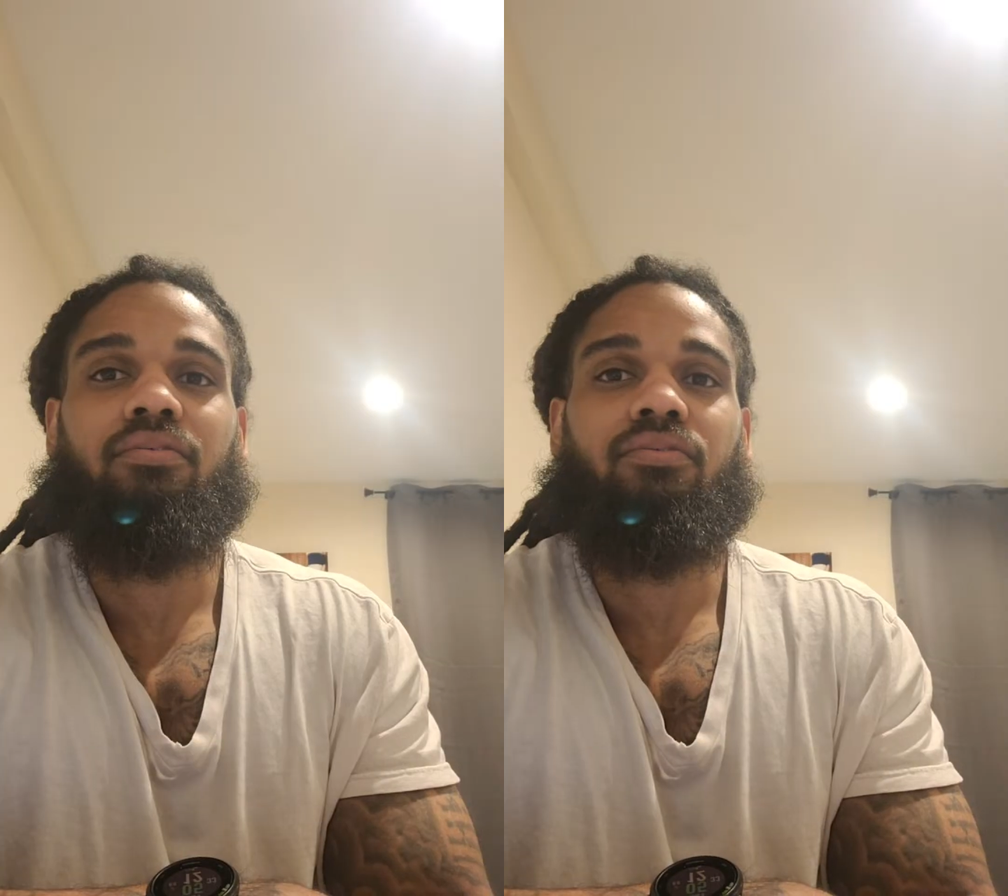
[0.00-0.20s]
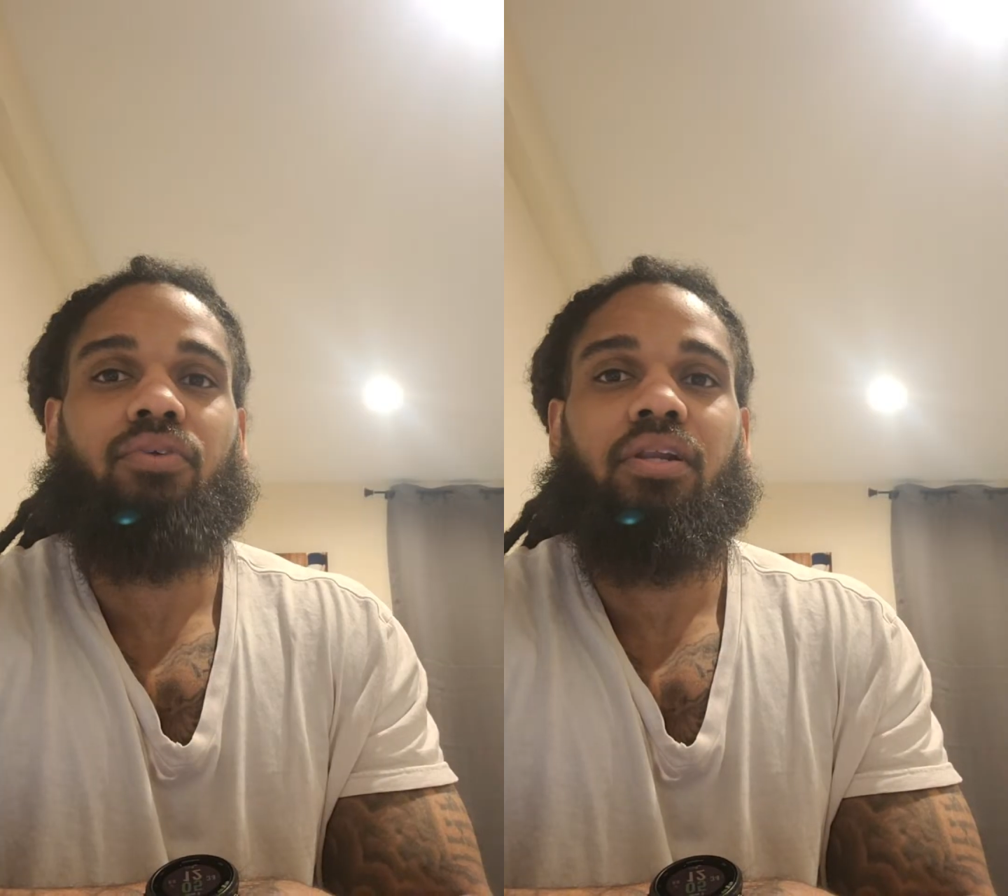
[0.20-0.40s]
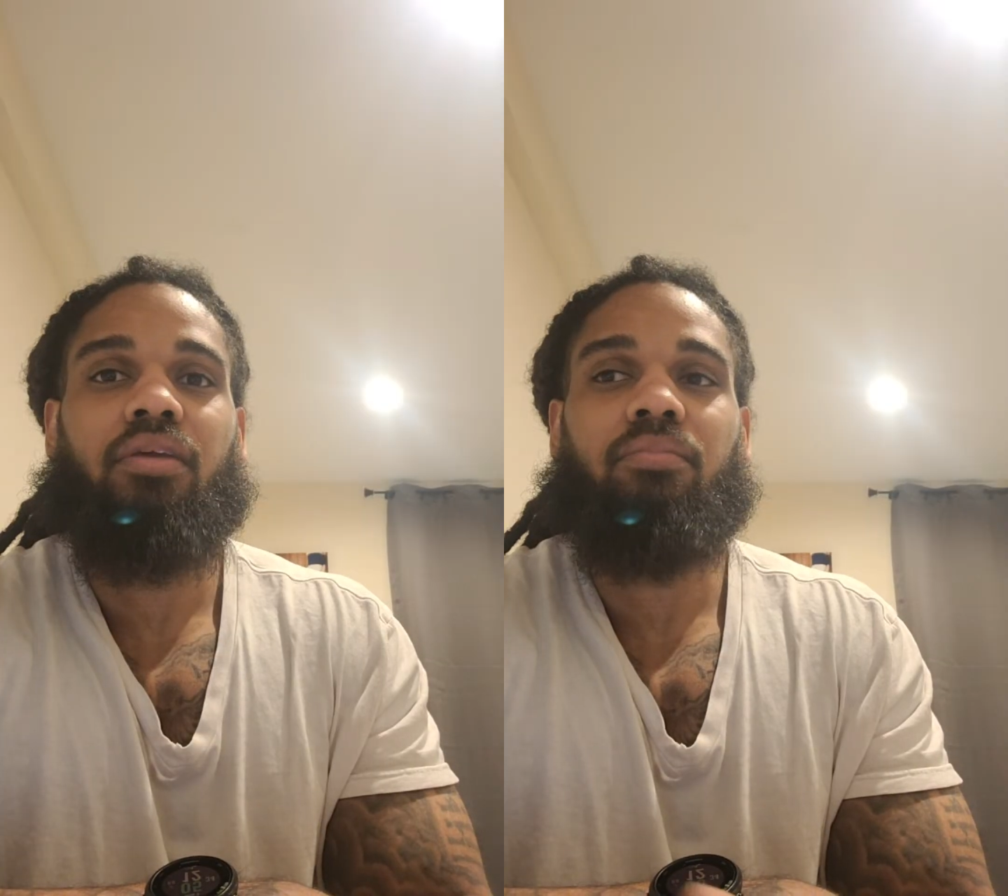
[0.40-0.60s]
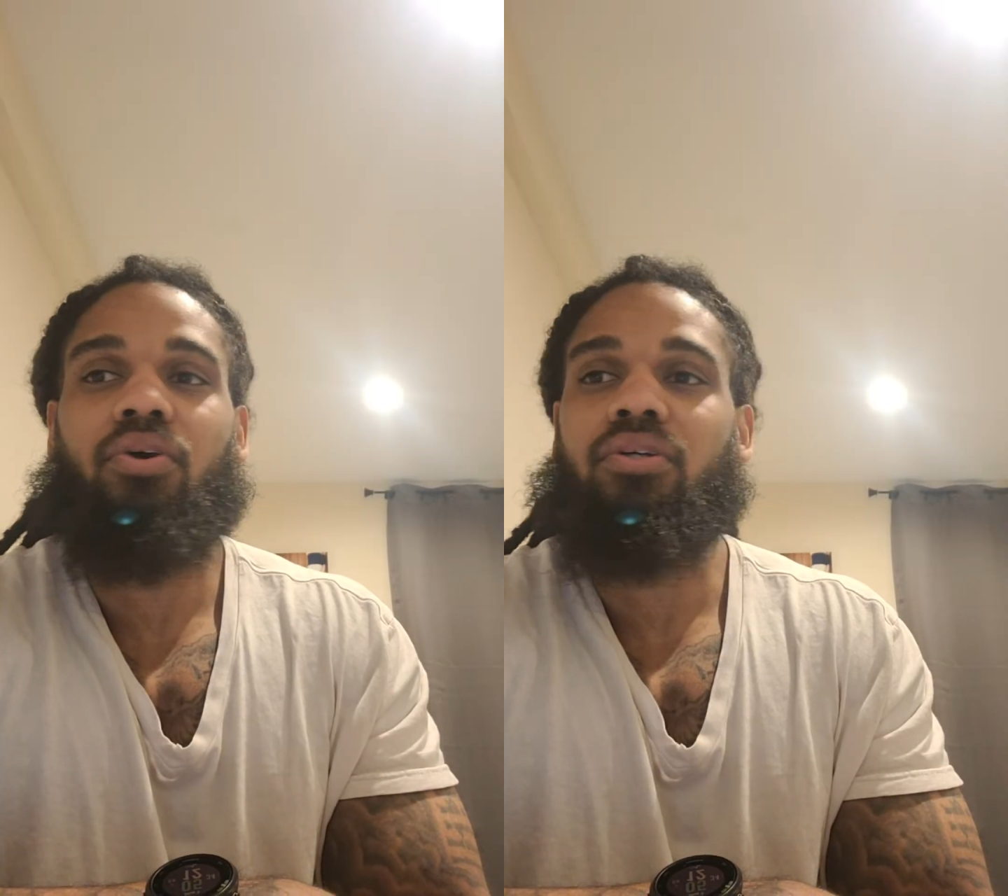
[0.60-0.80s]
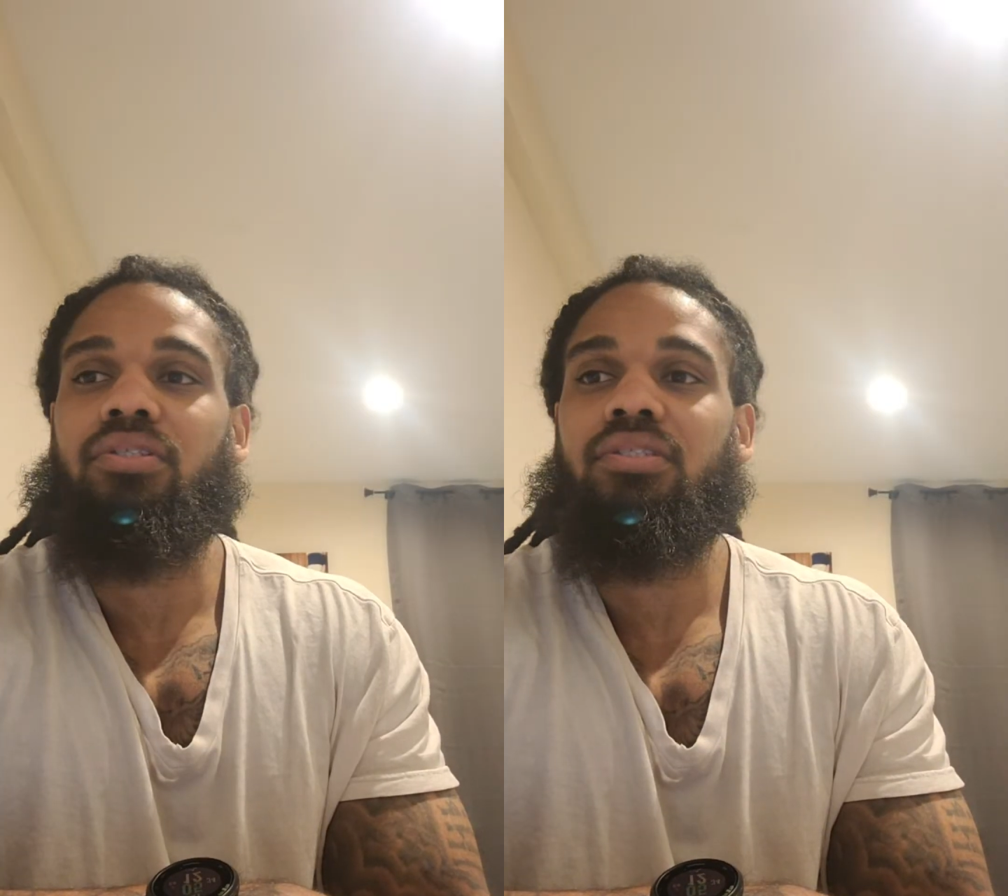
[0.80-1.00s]
friendly
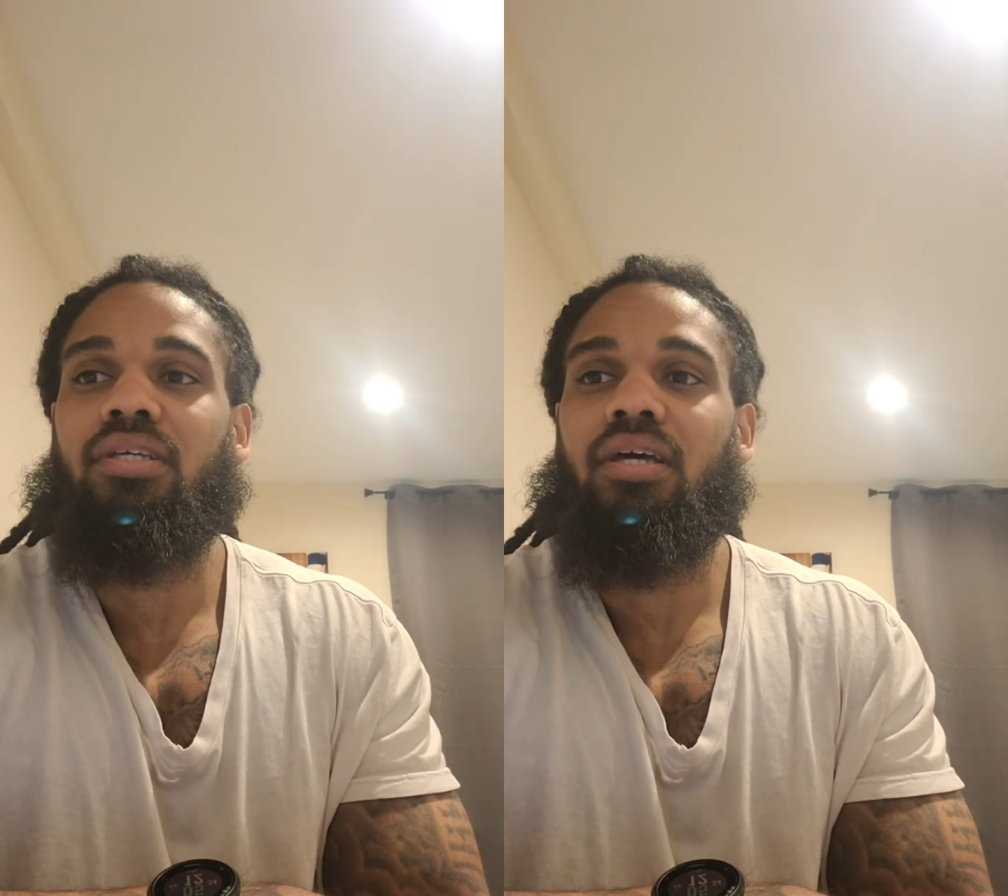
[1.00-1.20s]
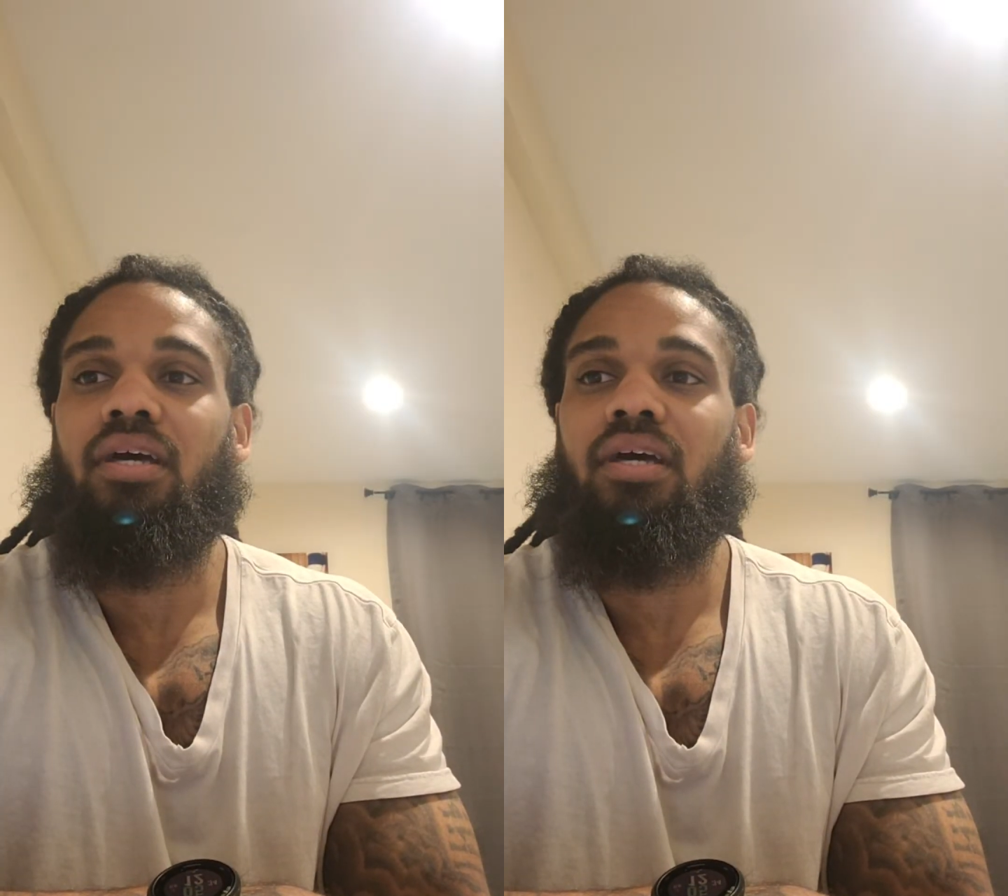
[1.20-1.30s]
books.